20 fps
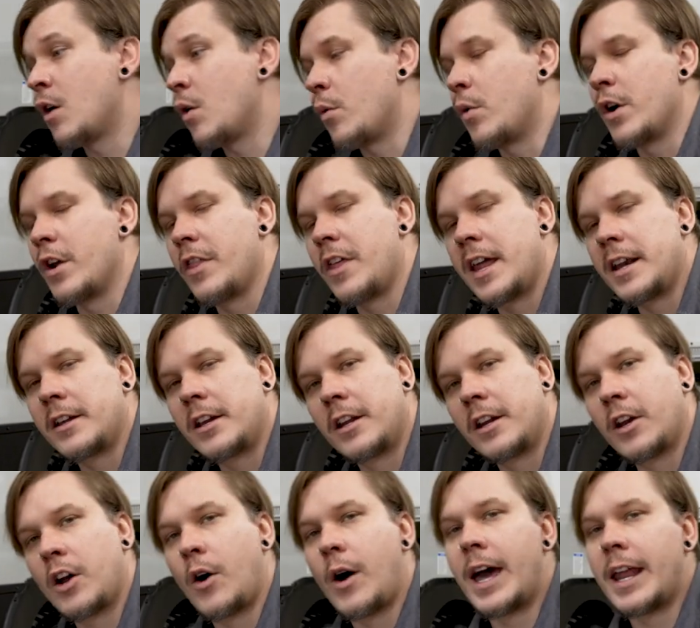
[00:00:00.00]
We're then going
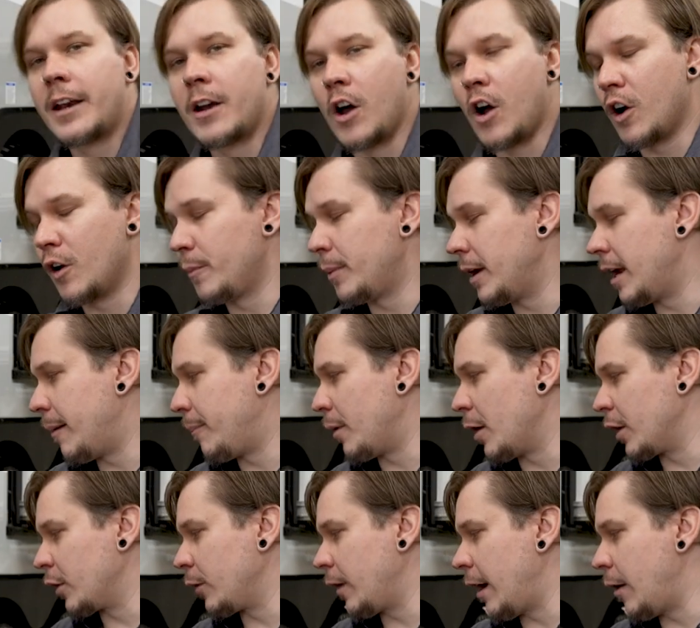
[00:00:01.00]
to go ahead and open up
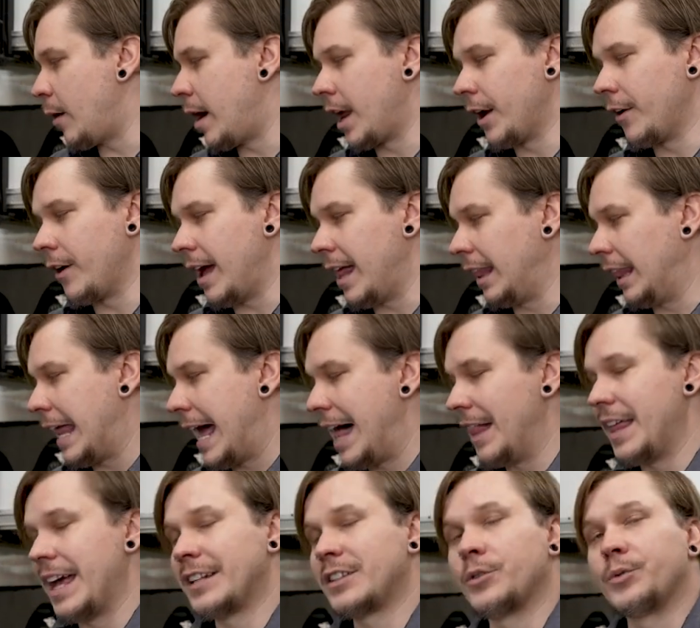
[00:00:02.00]
our gray water,
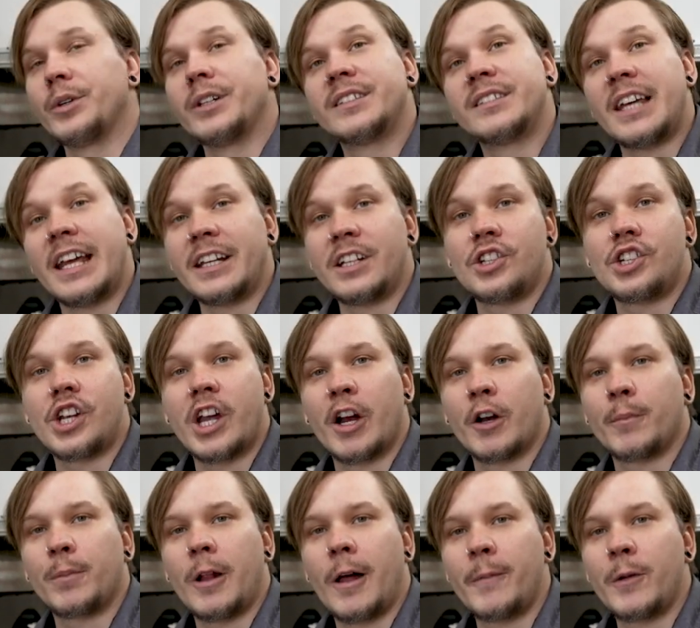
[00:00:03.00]
allow that to rinse any
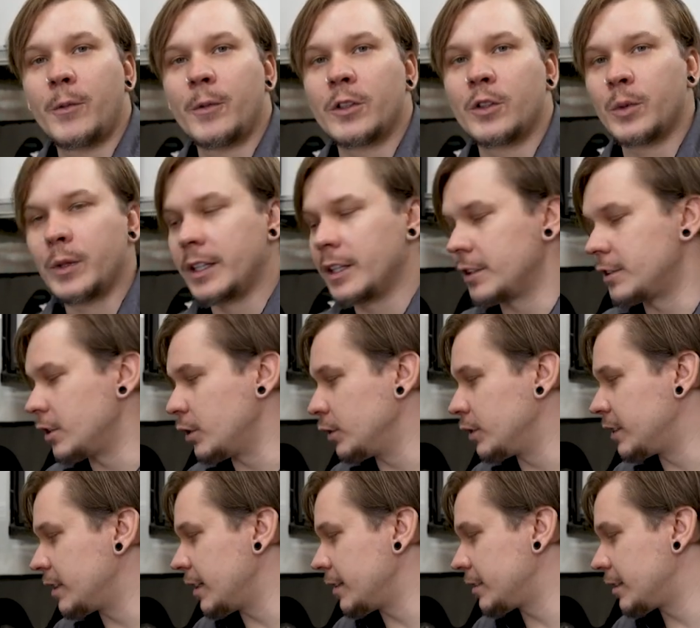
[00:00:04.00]
shared plumbing between the 2
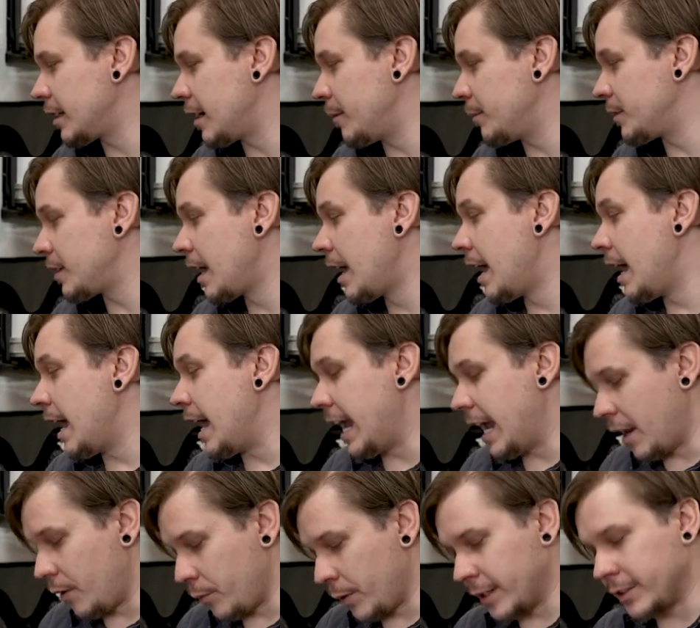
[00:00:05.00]
systems,
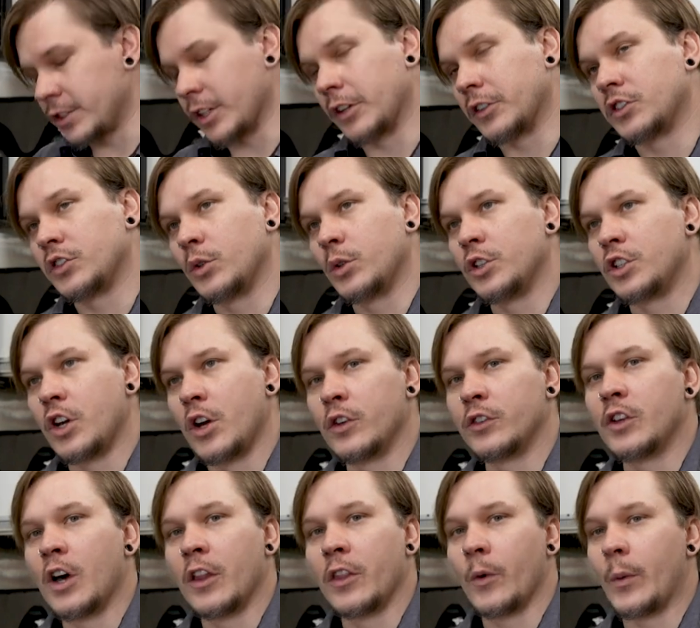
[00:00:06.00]
and rinse our sewage
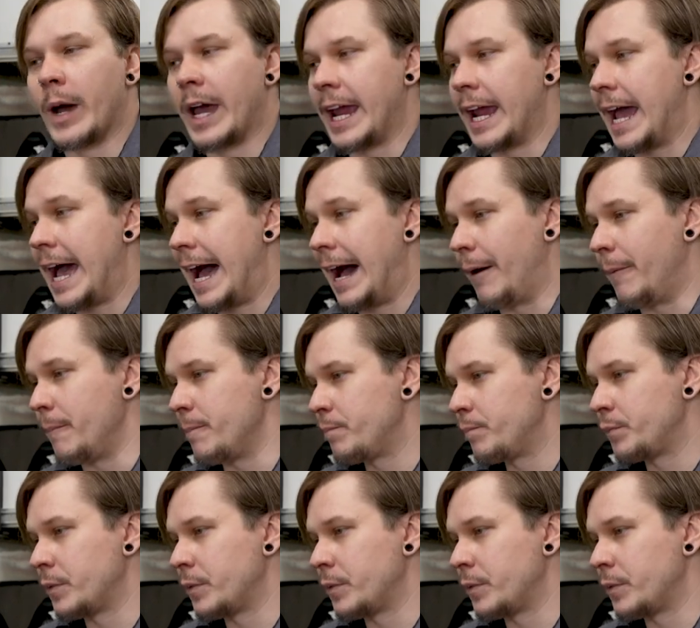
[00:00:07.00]
hose on the way out.